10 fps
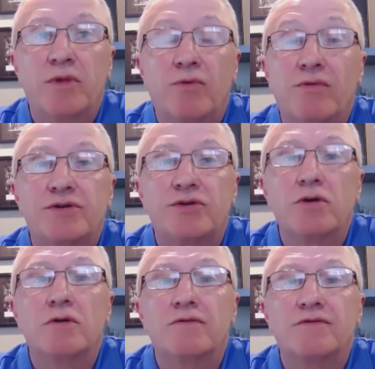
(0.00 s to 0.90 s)
of their
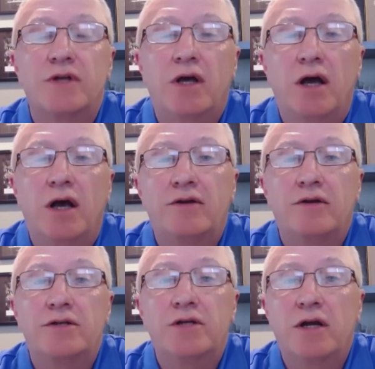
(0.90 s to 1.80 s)
reserves to
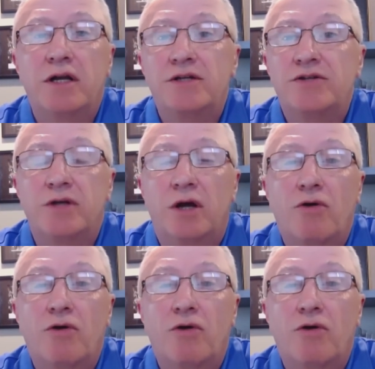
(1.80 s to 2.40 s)
the Chinese